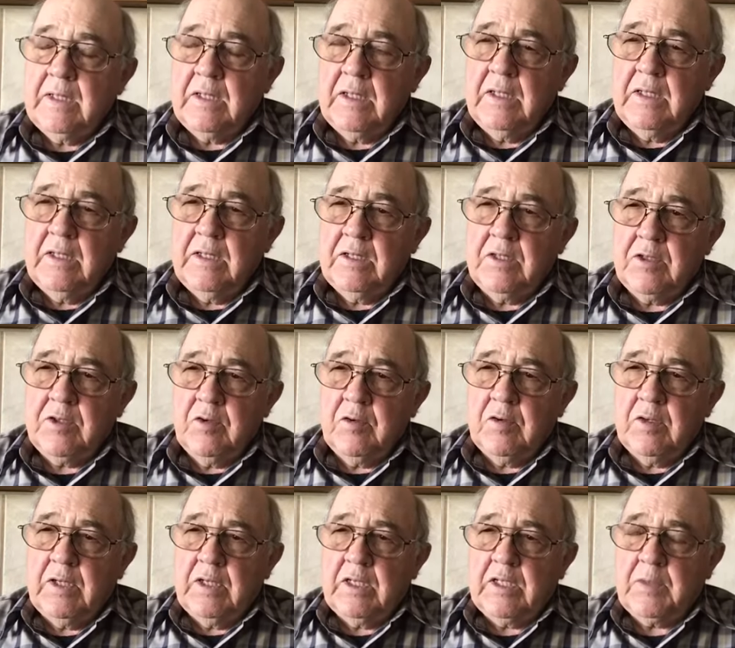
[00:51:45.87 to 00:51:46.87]
it's
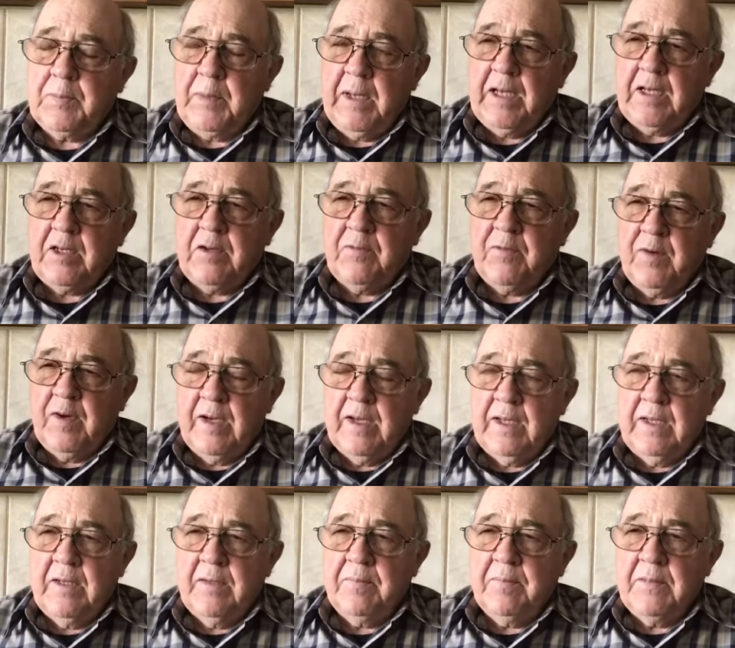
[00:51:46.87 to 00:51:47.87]
certainly expect to
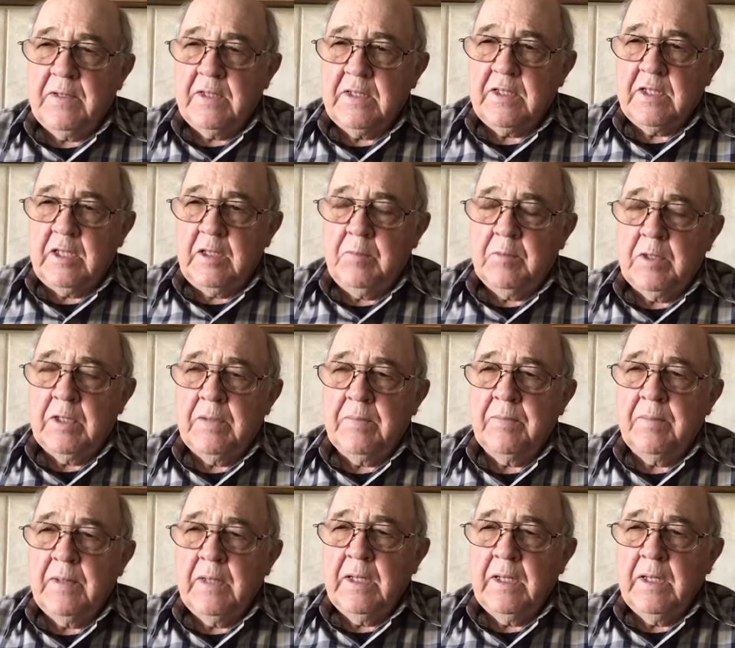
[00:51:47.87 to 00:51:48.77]
find semen